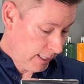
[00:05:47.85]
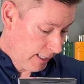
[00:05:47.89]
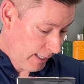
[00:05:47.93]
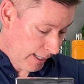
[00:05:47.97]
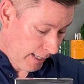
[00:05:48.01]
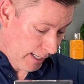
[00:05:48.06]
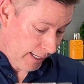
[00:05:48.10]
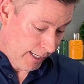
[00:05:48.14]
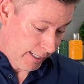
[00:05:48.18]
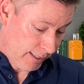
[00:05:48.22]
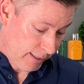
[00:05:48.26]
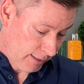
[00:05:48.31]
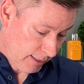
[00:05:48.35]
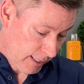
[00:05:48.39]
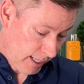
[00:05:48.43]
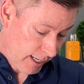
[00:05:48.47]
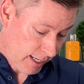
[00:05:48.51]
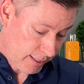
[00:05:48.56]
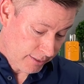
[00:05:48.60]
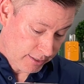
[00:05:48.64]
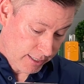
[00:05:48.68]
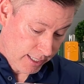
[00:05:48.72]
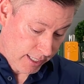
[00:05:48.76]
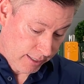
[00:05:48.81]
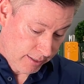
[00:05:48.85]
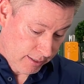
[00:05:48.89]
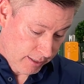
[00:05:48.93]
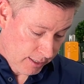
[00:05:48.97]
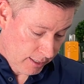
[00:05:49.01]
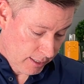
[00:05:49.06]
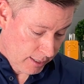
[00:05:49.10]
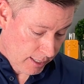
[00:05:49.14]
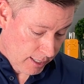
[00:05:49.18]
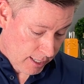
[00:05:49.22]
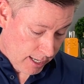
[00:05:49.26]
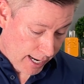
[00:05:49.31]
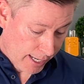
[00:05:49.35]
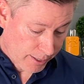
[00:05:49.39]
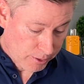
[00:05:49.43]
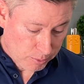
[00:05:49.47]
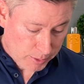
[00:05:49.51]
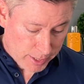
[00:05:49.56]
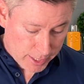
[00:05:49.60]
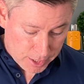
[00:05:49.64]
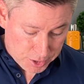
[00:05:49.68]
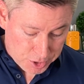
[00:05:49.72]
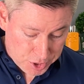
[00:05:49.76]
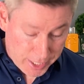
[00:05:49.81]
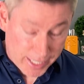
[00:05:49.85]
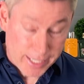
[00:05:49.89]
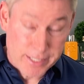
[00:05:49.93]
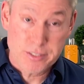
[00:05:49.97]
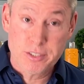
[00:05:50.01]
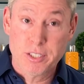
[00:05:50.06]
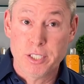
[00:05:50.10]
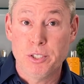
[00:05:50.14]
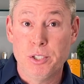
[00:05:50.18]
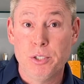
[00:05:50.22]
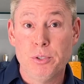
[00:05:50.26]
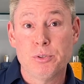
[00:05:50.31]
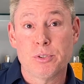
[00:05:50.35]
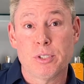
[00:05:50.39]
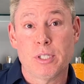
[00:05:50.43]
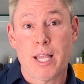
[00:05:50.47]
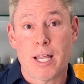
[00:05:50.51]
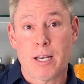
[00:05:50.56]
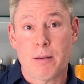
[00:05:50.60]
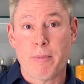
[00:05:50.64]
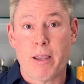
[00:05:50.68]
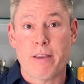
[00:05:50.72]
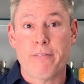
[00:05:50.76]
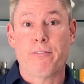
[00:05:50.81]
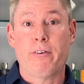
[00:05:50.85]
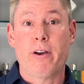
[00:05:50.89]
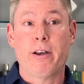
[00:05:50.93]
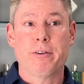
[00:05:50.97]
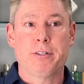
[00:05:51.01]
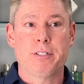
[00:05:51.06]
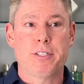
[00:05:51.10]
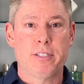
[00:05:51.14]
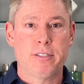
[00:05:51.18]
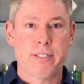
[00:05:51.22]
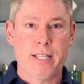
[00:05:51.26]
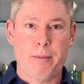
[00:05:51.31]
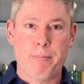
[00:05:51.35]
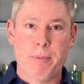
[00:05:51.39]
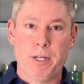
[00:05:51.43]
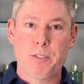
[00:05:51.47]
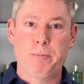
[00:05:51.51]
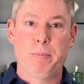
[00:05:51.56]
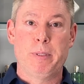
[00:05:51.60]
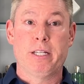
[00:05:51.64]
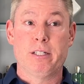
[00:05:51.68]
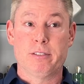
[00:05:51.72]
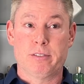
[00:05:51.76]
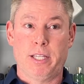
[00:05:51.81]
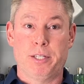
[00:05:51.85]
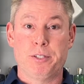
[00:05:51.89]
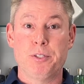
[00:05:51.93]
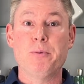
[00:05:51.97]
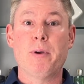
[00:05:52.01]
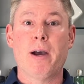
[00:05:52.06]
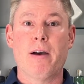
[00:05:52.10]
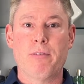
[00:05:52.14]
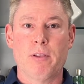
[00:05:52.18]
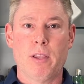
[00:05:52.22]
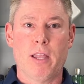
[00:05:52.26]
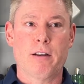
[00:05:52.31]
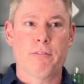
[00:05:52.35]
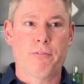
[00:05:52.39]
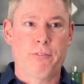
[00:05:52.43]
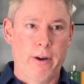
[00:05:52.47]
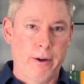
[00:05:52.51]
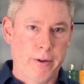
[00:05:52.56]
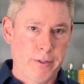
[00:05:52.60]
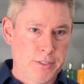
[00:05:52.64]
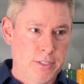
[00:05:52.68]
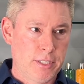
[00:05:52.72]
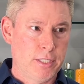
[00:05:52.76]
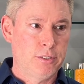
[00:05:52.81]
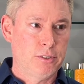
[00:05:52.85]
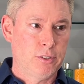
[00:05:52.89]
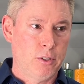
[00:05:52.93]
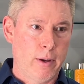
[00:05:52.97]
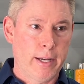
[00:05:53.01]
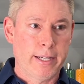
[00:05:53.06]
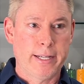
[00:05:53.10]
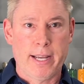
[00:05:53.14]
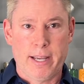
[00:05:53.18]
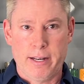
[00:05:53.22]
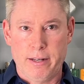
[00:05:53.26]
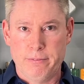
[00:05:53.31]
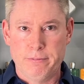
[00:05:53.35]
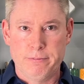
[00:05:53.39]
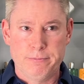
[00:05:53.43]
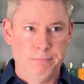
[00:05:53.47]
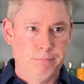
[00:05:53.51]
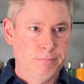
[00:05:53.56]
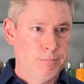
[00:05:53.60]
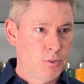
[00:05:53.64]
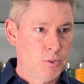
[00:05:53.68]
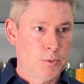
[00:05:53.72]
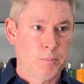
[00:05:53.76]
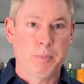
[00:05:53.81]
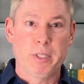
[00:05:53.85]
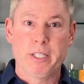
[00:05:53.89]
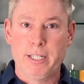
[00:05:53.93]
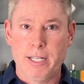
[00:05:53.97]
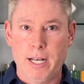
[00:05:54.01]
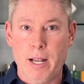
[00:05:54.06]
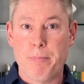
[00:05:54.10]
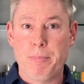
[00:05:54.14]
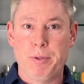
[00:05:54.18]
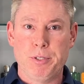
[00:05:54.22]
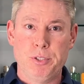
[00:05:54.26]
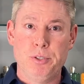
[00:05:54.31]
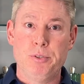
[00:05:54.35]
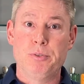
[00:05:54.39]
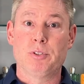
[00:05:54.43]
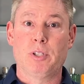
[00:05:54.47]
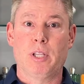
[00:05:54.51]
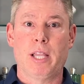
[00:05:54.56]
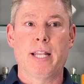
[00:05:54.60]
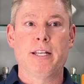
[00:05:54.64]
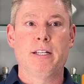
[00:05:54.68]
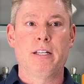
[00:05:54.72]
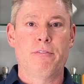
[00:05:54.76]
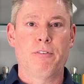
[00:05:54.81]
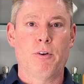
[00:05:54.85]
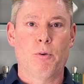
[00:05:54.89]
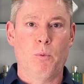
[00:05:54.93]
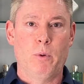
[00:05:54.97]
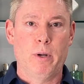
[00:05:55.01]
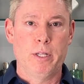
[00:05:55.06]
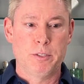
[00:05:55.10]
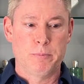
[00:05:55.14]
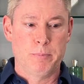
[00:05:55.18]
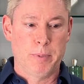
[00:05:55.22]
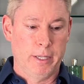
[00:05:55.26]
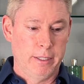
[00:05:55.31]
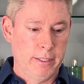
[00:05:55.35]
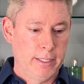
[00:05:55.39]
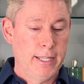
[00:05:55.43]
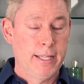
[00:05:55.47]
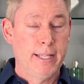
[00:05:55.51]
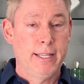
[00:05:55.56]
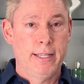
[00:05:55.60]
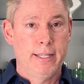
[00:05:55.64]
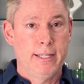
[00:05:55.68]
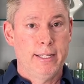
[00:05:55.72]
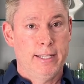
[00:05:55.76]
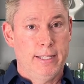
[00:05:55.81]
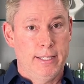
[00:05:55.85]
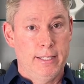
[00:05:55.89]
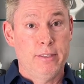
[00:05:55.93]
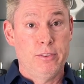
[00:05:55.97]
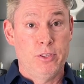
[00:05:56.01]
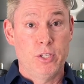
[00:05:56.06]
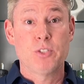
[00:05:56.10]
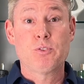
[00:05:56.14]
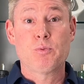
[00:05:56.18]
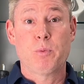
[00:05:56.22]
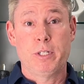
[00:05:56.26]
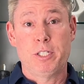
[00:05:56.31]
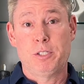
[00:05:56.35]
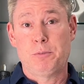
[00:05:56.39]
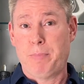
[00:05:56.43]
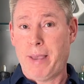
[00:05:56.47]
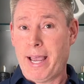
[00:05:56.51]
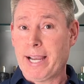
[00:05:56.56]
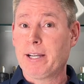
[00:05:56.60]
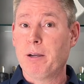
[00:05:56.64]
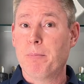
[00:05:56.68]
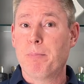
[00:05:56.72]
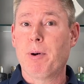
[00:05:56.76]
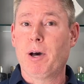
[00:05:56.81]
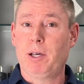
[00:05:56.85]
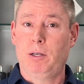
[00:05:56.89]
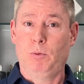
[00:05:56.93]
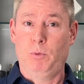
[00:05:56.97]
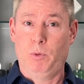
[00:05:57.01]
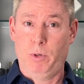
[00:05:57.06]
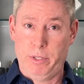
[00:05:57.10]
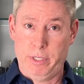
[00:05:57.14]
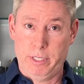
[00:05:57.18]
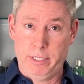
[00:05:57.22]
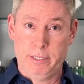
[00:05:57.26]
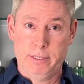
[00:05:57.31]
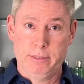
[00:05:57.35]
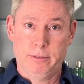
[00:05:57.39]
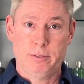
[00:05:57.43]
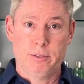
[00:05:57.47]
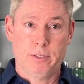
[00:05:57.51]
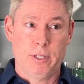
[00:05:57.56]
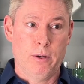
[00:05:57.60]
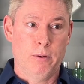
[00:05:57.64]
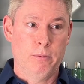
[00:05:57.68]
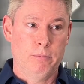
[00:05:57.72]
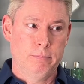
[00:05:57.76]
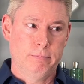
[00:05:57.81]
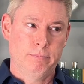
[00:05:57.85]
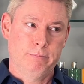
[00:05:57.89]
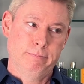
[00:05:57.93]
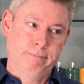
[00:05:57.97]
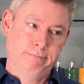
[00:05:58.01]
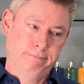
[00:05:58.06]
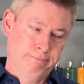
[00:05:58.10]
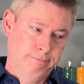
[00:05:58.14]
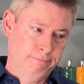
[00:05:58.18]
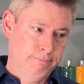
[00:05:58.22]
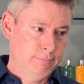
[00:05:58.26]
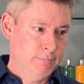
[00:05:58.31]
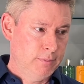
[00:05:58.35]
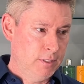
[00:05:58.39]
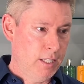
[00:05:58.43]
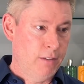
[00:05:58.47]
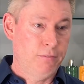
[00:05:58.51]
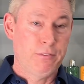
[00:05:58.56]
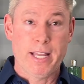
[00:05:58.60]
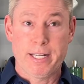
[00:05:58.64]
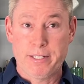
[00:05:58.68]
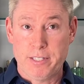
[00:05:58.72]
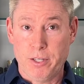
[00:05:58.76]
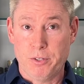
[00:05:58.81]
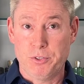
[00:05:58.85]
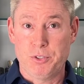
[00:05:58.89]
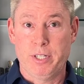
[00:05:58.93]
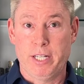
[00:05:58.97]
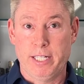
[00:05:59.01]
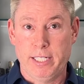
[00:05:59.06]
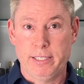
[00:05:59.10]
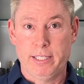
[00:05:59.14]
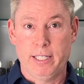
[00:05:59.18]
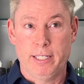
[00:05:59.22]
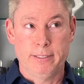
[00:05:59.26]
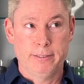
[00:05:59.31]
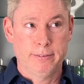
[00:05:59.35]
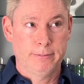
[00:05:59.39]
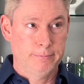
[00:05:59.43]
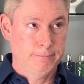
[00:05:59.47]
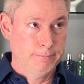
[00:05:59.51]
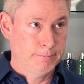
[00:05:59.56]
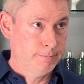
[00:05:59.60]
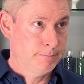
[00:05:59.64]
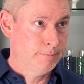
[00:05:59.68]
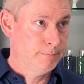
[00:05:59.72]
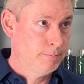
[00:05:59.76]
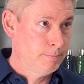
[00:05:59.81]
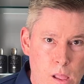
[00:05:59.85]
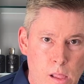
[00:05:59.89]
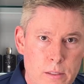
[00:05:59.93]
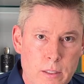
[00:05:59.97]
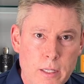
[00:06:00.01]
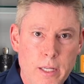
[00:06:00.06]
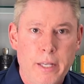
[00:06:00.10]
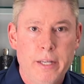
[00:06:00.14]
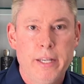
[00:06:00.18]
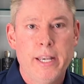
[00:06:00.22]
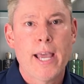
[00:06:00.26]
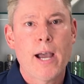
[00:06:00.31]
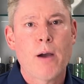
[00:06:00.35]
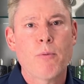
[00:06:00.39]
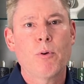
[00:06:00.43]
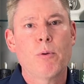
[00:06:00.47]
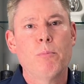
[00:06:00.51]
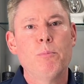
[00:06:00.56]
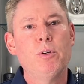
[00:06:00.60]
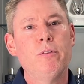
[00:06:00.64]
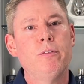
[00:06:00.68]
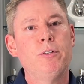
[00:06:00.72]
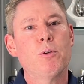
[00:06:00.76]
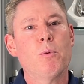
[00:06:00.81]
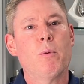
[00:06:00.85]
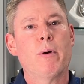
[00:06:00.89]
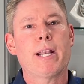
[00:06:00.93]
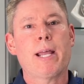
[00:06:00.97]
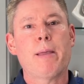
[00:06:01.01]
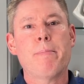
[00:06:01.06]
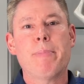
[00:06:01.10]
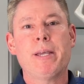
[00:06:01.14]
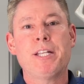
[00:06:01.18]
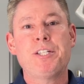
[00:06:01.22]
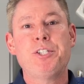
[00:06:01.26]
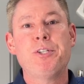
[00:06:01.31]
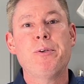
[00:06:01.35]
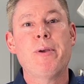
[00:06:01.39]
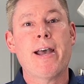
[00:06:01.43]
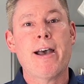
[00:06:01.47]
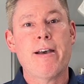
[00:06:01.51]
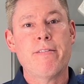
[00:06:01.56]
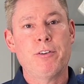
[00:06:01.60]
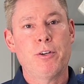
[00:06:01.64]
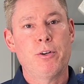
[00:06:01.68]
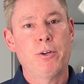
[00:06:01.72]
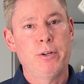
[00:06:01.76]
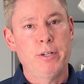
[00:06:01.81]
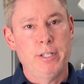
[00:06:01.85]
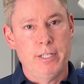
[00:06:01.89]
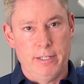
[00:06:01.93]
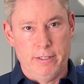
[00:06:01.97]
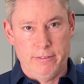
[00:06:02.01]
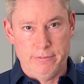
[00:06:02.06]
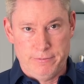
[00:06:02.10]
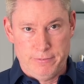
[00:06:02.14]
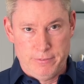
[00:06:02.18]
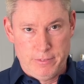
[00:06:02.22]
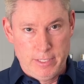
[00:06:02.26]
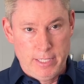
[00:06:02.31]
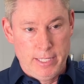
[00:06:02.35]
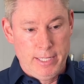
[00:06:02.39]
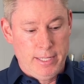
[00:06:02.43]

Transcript: And like I said, I don't get a chance to use a lot of my fragrances that much because I do have a lot of fragrances, so I kind of split it up and use a lot of different ones, but this one is backup bottle worthy. So if that tells you anything. Now we're moving to one I bet you haven't heard of.